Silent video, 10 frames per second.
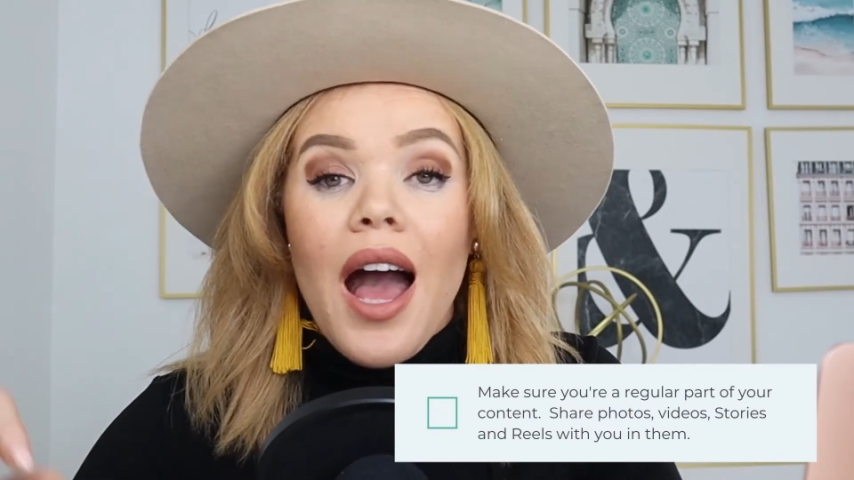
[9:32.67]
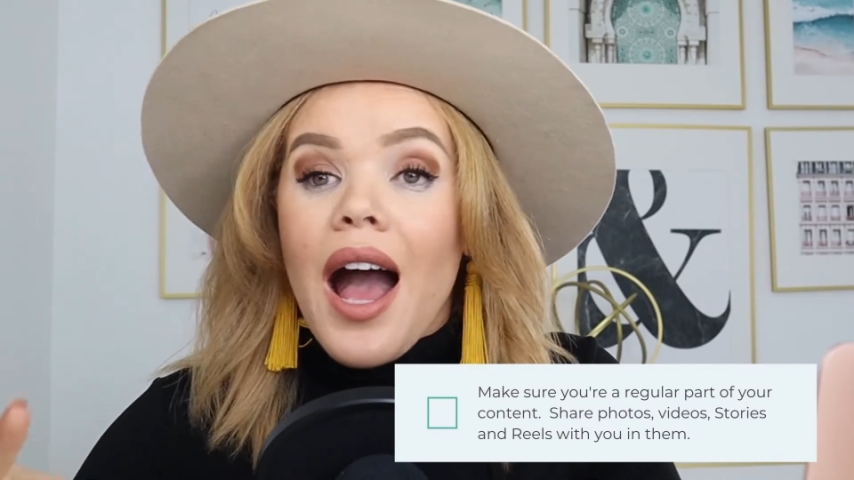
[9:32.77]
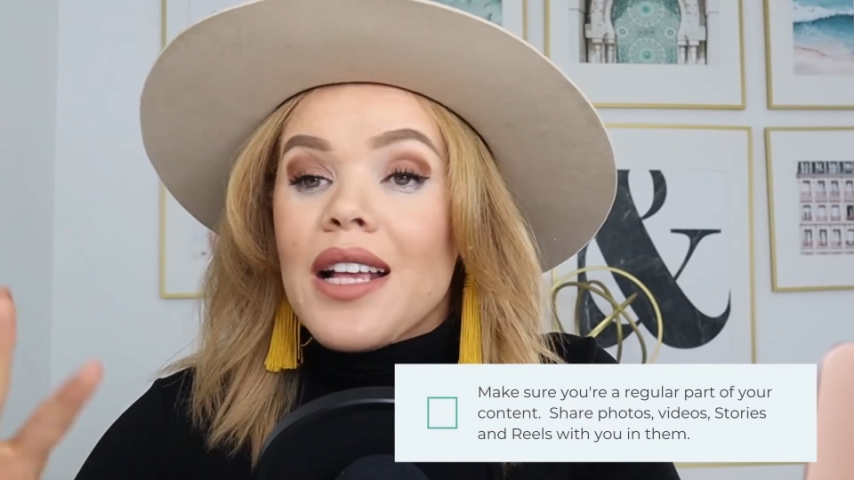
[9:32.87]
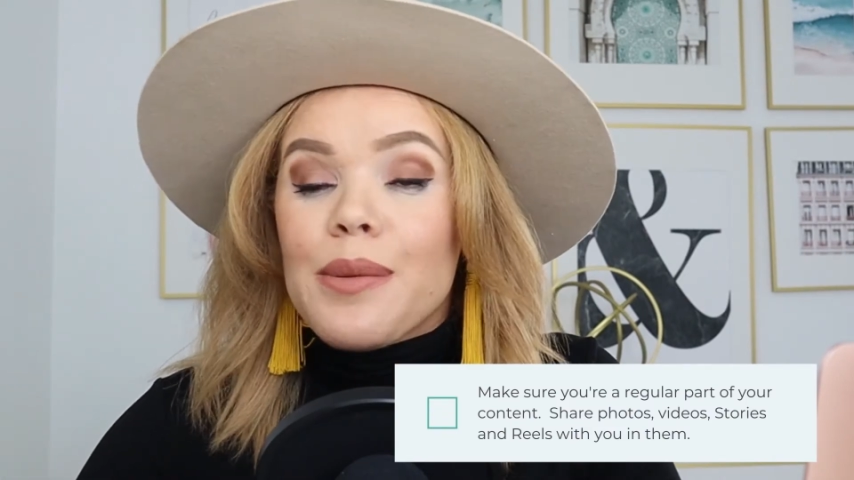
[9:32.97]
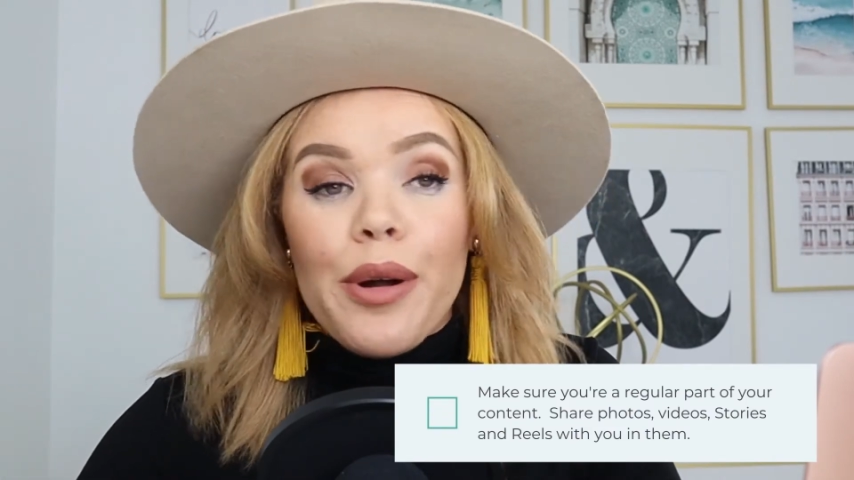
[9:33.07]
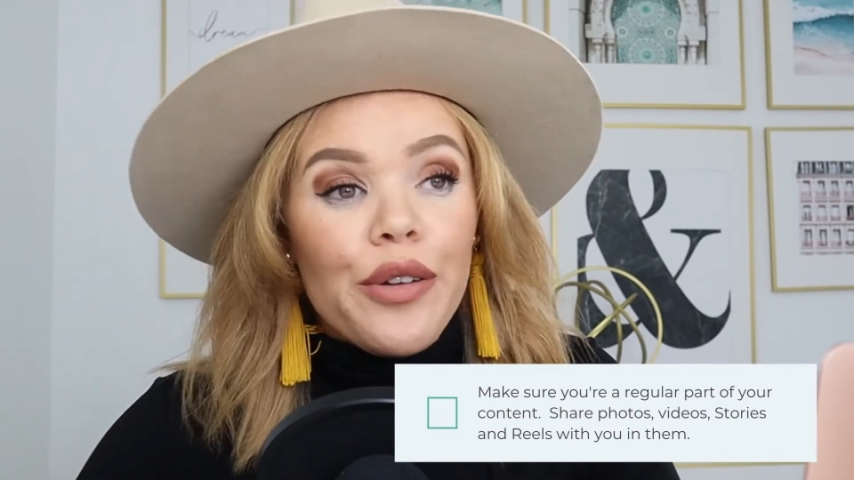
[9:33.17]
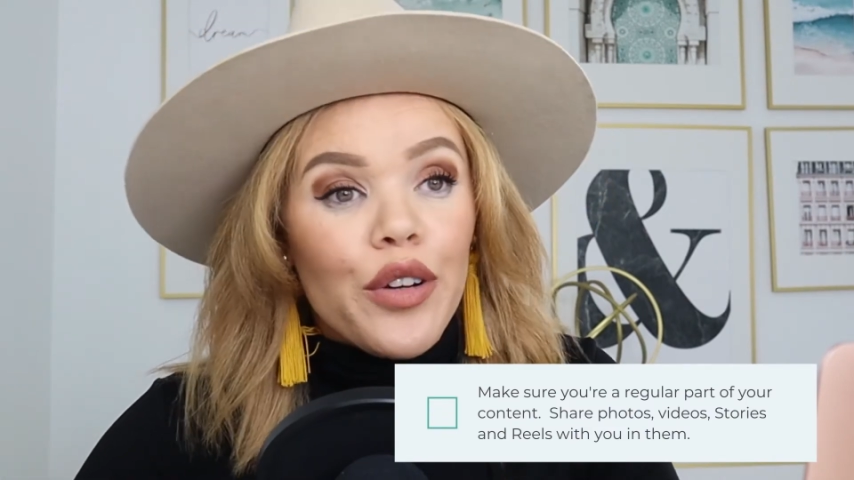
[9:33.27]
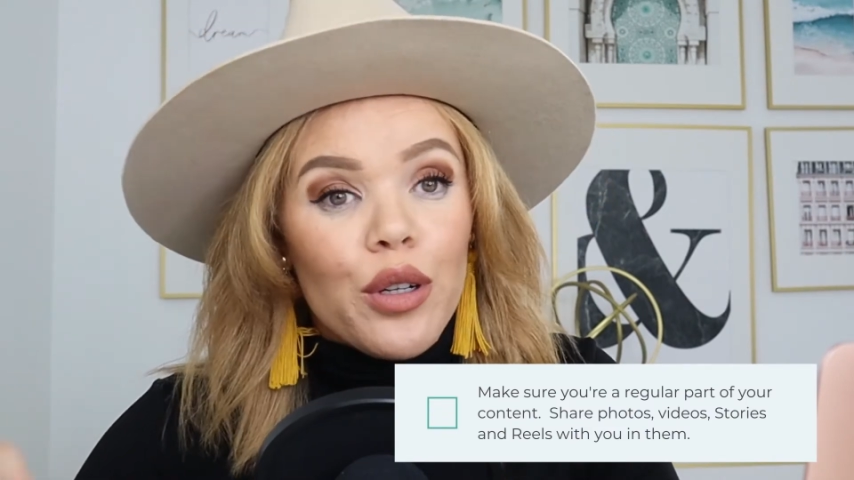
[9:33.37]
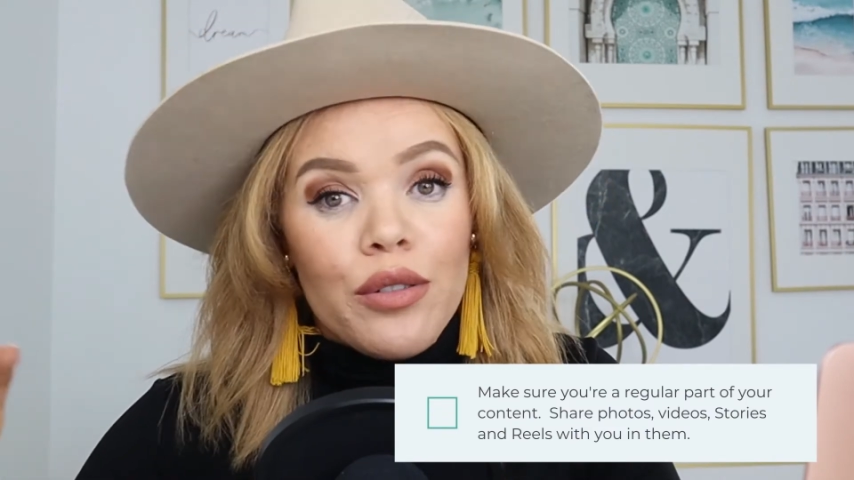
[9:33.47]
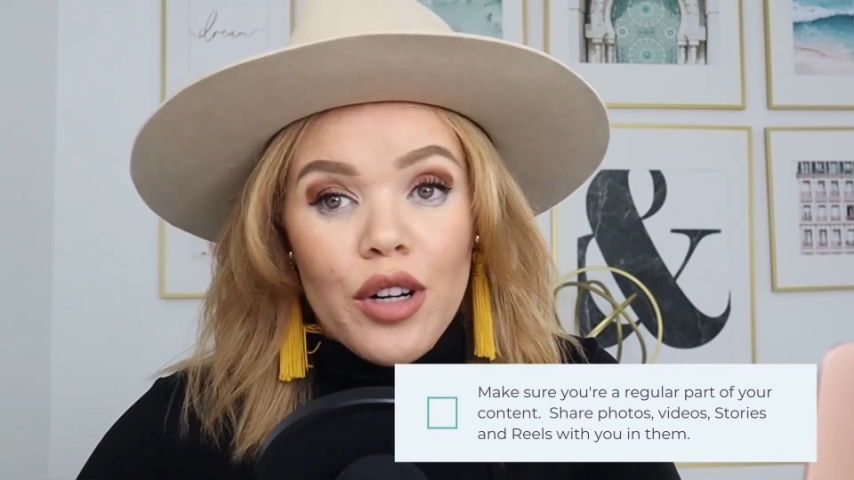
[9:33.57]
As part of
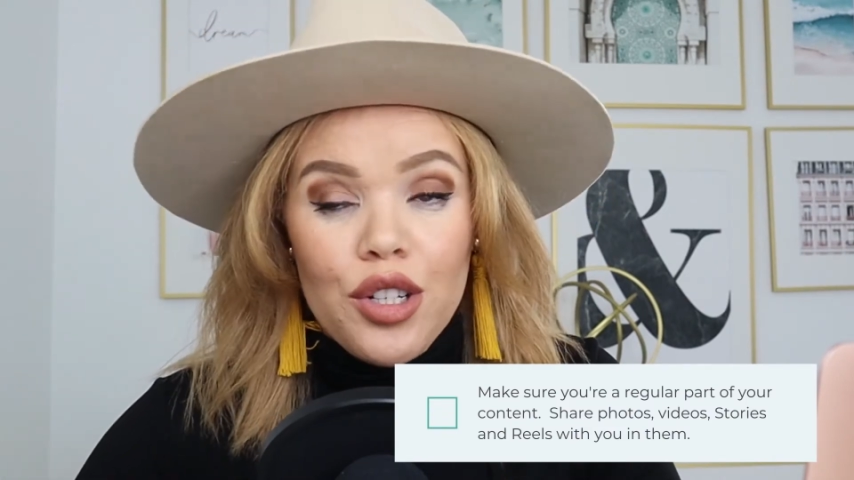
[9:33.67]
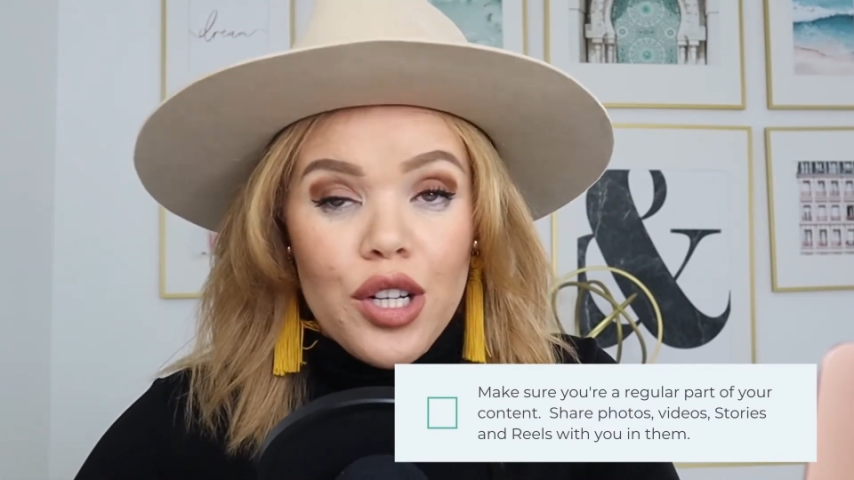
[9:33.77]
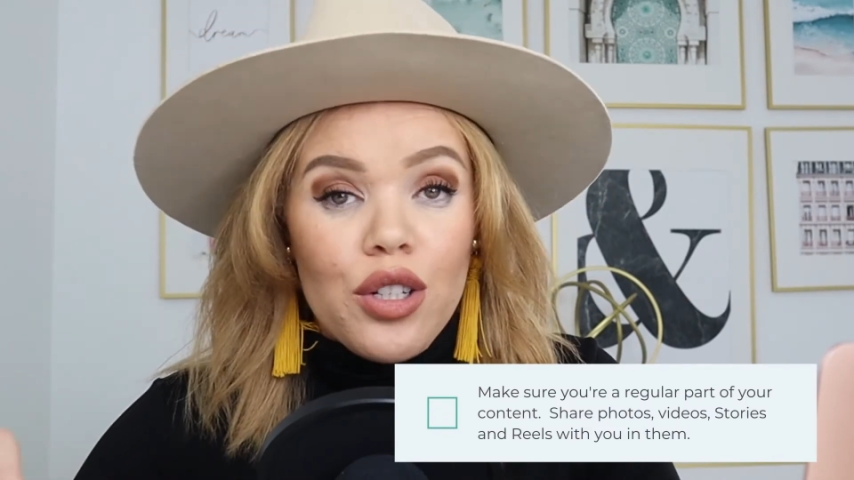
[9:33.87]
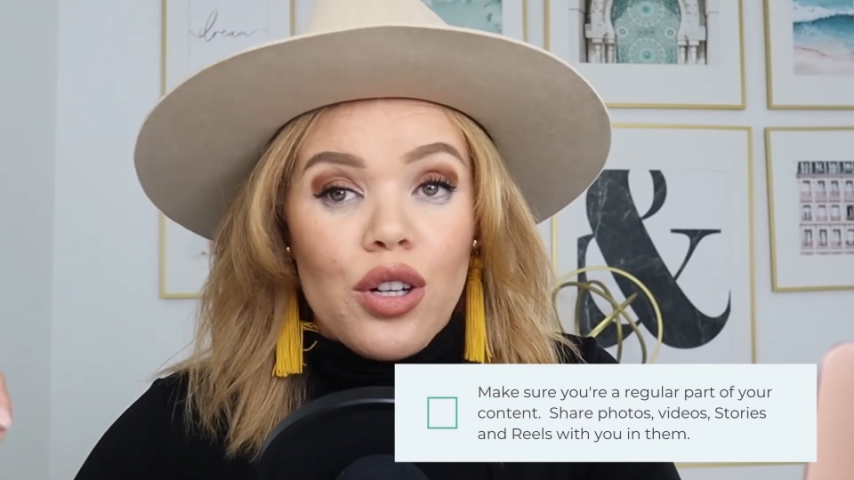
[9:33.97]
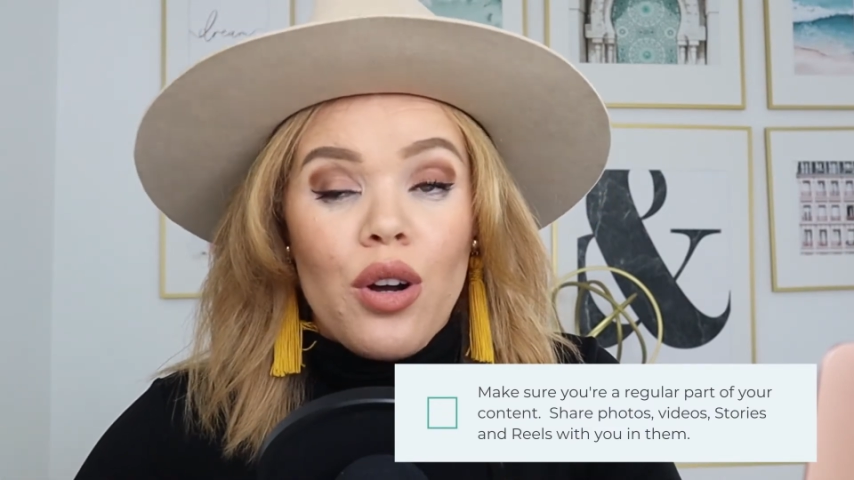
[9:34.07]
your overarching